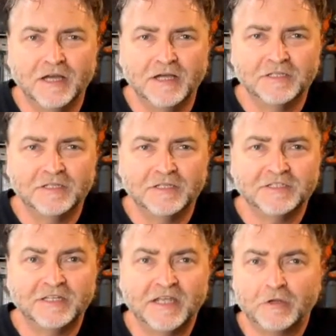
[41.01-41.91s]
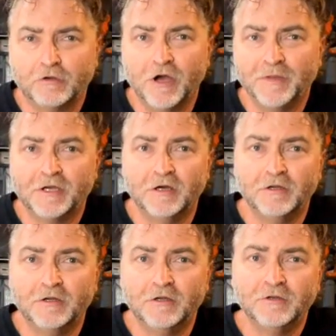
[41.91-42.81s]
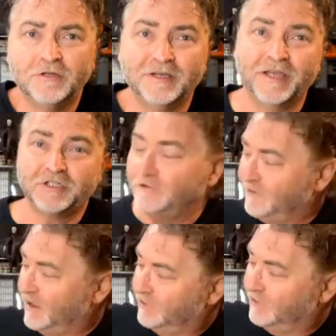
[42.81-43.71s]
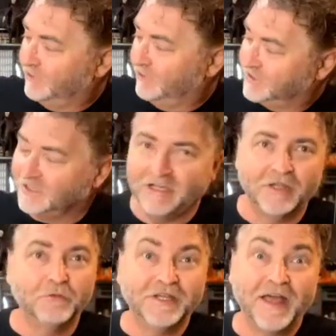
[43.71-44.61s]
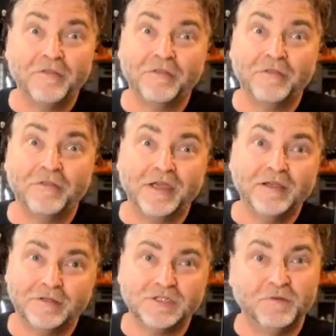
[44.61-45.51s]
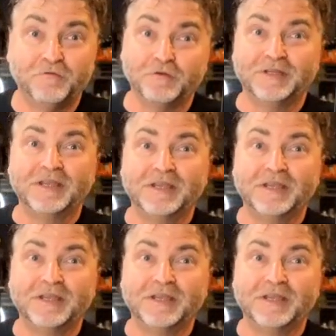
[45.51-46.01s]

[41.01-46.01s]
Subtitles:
San Diego Comic-Con. I actually found this guy on the way down there just before it